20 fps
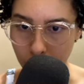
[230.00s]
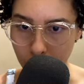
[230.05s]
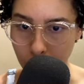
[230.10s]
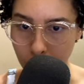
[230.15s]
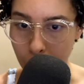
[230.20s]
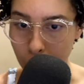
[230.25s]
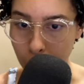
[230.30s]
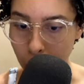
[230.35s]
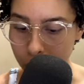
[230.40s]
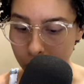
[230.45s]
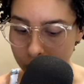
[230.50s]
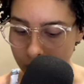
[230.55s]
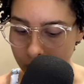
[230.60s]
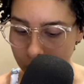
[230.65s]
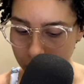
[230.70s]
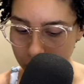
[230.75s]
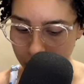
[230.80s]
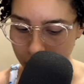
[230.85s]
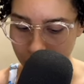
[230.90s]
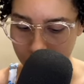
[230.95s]

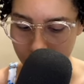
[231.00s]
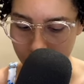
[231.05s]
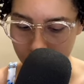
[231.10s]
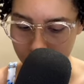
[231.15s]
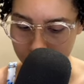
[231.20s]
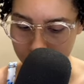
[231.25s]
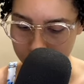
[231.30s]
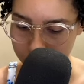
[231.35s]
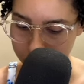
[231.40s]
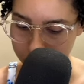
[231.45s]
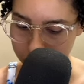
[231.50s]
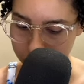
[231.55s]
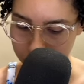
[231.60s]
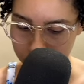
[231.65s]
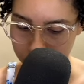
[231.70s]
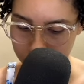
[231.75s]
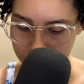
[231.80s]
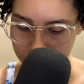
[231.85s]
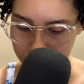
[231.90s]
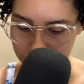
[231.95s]
would be,
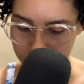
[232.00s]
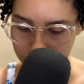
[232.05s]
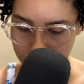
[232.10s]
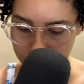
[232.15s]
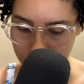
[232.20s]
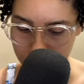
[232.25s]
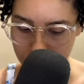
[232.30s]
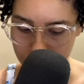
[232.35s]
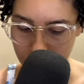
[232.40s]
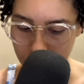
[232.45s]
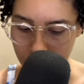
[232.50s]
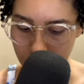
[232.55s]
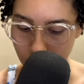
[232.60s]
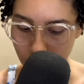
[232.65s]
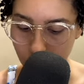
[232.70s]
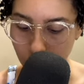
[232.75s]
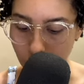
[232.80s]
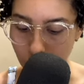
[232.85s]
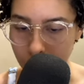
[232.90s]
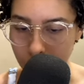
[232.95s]
it
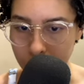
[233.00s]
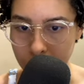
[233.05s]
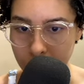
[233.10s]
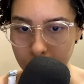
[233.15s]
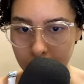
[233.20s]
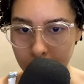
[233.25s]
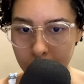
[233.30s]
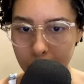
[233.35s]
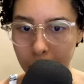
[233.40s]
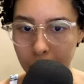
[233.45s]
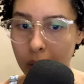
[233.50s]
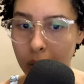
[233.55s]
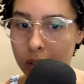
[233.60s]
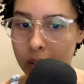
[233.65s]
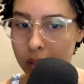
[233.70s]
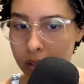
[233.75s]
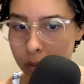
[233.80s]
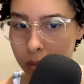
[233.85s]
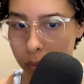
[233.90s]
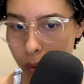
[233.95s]
would be
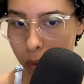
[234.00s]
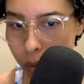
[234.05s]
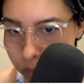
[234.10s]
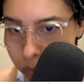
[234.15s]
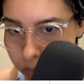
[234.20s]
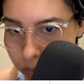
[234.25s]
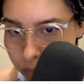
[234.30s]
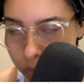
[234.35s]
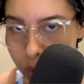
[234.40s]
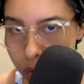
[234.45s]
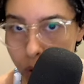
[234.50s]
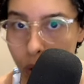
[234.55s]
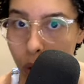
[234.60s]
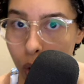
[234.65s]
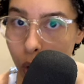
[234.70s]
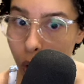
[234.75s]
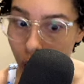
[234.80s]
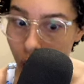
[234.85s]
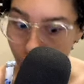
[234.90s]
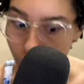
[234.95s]
possible,
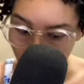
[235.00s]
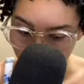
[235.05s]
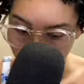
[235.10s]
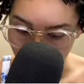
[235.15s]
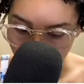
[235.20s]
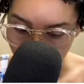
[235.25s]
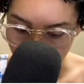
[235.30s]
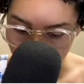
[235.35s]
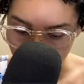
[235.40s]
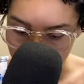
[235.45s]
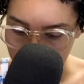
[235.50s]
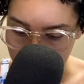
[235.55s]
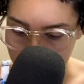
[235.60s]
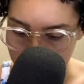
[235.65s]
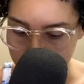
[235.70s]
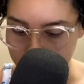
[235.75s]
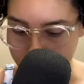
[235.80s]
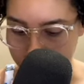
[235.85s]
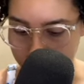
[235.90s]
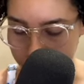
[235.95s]
or
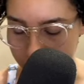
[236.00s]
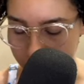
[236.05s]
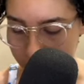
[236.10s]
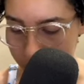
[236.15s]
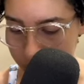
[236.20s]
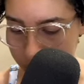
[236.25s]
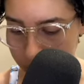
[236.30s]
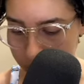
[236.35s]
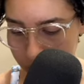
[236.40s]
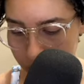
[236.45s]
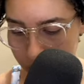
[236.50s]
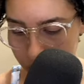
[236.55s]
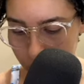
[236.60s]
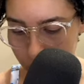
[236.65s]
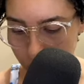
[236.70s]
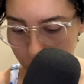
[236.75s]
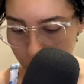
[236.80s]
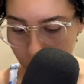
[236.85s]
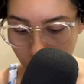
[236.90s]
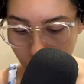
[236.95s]
that it
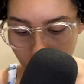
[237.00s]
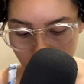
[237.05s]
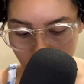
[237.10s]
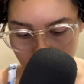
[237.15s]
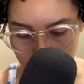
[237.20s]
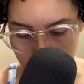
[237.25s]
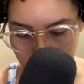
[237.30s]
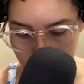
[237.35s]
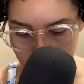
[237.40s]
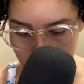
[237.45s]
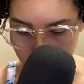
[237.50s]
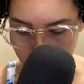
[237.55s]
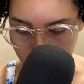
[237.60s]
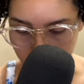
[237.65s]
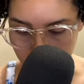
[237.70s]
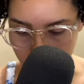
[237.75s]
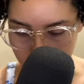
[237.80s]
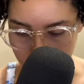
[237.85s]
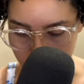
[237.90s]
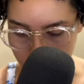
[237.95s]
was
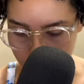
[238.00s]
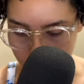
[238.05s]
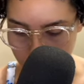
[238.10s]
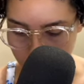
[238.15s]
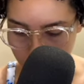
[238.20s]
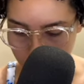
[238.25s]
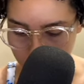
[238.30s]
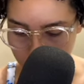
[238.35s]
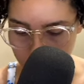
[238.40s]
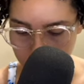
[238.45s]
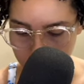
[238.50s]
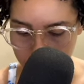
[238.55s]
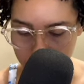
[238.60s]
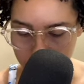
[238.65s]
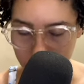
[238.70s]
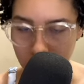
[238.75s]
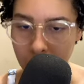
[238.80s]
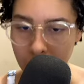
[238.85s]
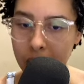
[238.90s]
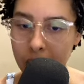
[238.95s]
possible
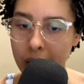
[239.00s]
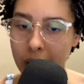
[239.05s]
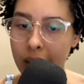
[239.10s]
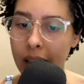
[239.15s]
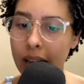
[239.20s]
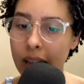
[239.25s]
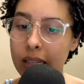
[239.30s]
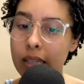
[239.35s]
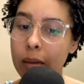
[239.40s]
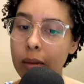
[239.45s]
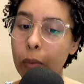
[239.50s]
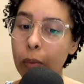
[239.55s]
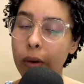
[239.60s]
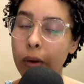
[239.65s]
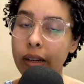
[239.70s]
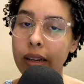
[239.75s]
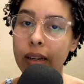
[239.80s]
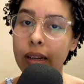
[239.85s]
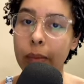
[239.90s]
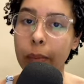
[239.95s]
at some point in